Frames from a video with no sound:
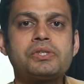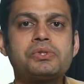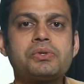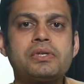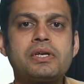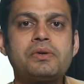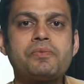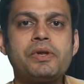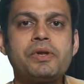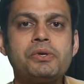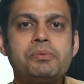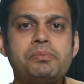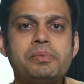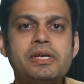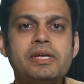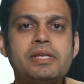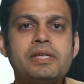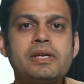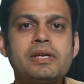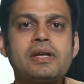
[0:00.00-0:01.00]
so that when you
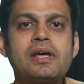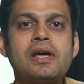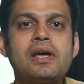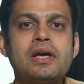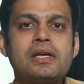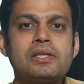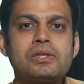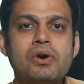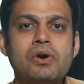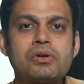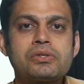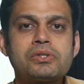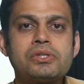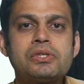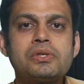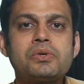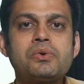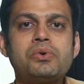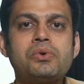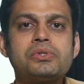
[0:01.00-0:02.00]
breathe in the
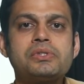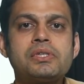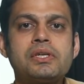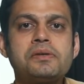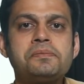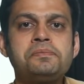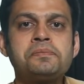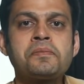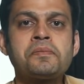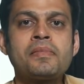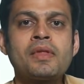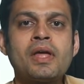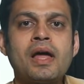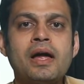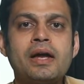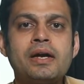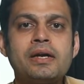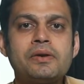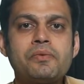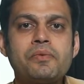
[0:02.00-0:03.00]
oxygen goes in,
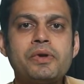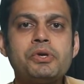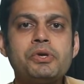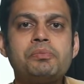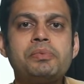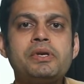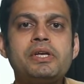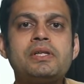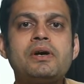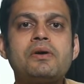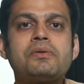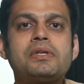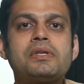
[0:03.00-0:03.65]
and when you breathe out